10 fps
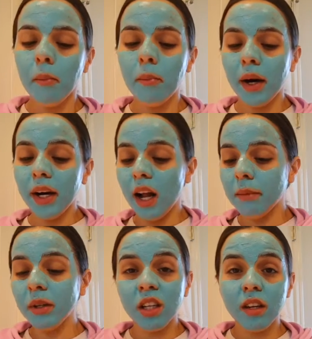But I'm
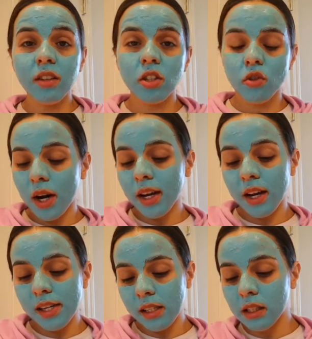gonna give it a try,
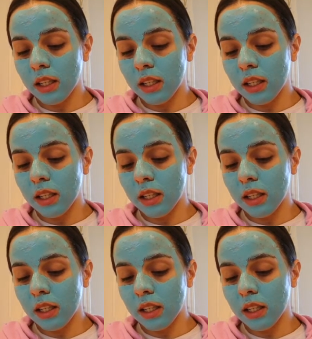guys.